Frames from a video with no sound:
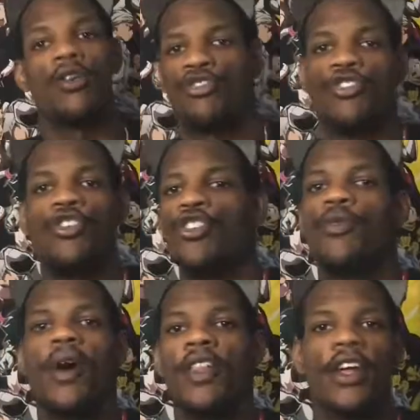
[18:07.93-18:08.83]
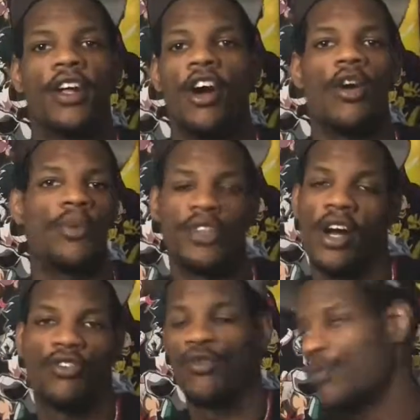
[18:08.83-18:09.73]
I'll show you why they call me
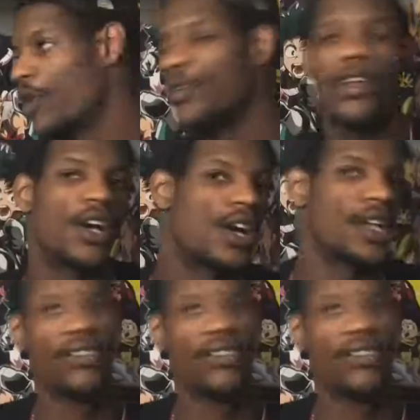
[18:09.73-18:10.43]
Dr. Rhoda.